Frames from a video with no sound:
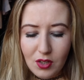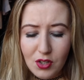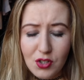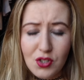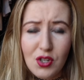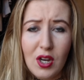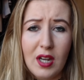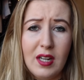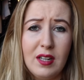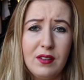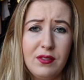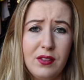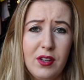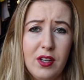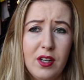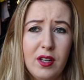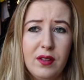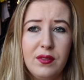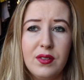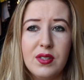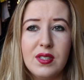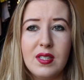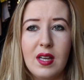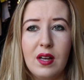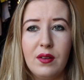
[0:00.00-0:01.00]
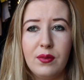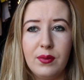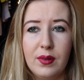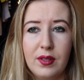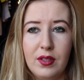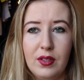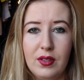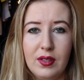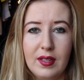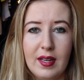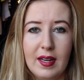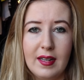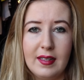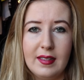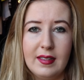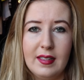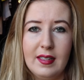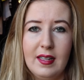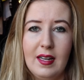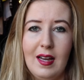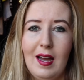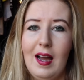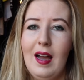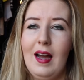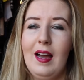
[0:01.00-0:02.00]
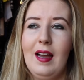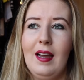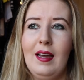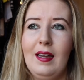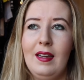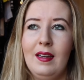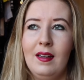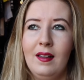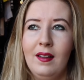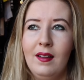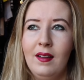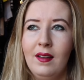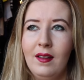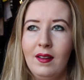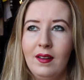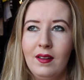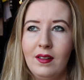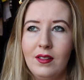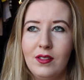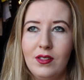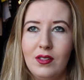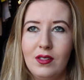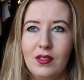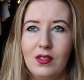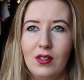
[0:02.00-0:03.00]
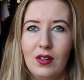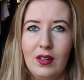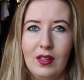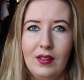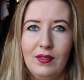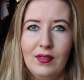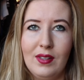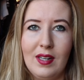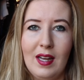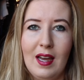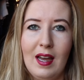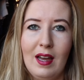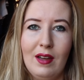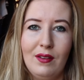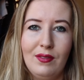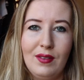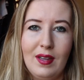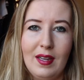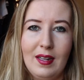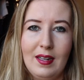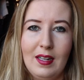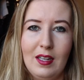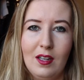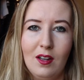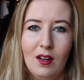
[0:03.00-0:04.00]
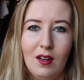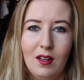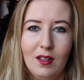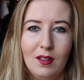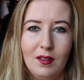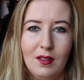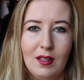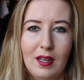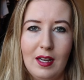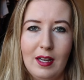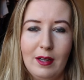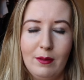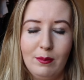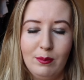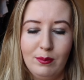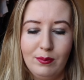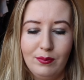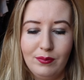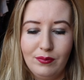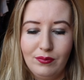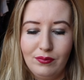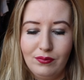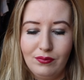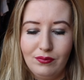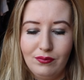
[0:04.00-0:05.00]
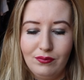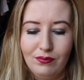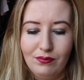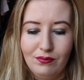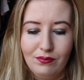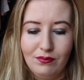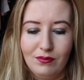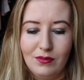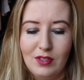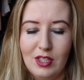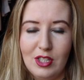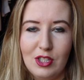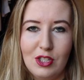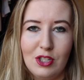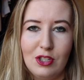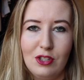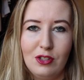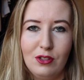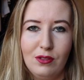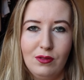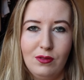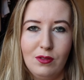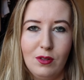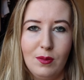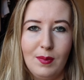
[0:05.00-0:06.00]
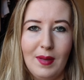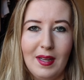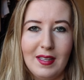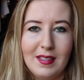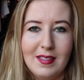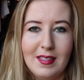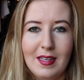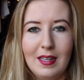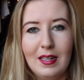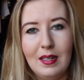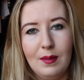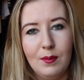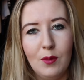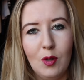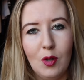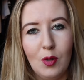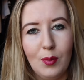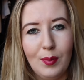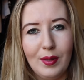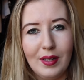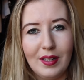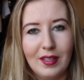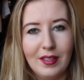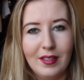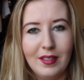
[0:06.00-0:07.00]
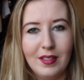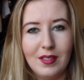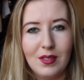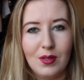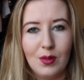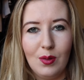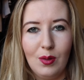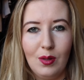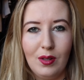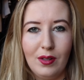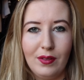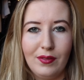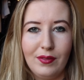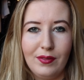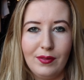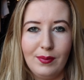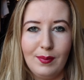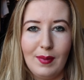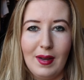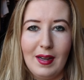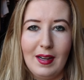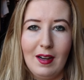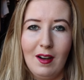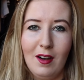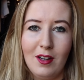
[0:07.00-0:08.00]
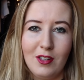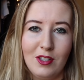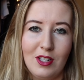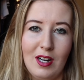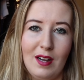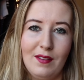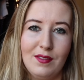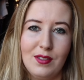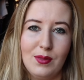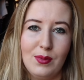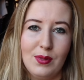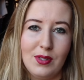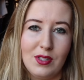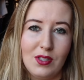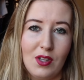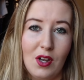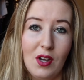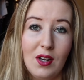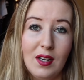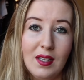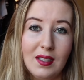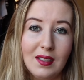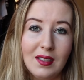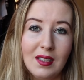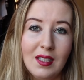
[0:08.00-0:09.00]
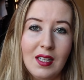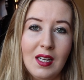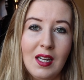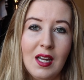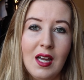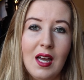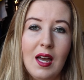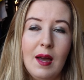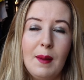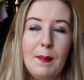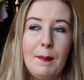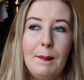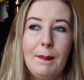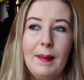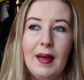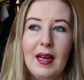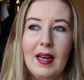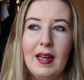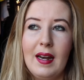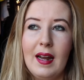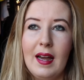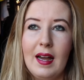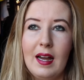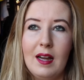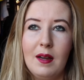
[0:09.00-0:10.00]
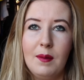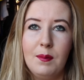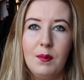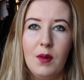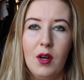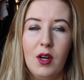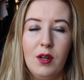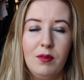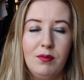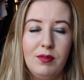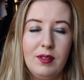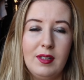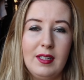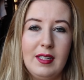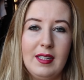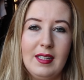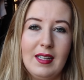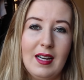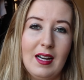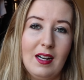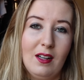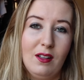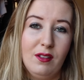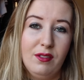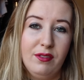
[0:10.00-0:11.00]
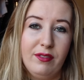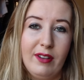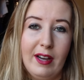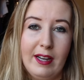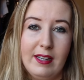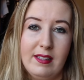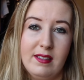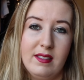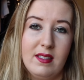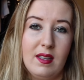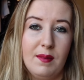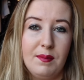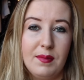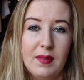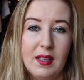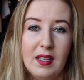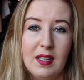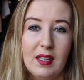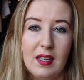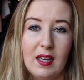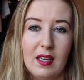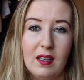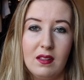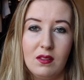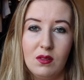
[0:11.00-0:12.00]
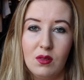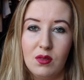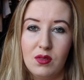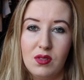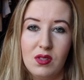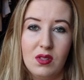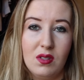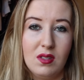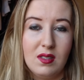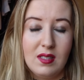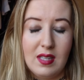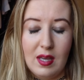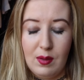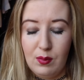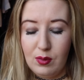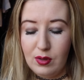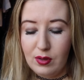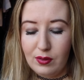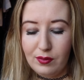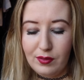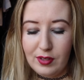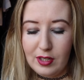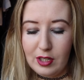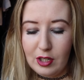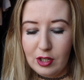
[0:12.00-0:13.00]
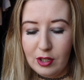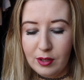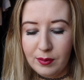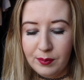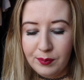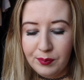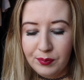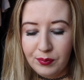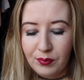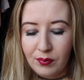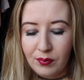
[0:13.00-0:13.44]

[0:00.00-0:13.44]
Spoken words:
Showing a photo of yourself when you're younger. I don't even have any on digital formats anymore because all of my hard drives were stolen. But hopefully I'll find something, and also the same with the video.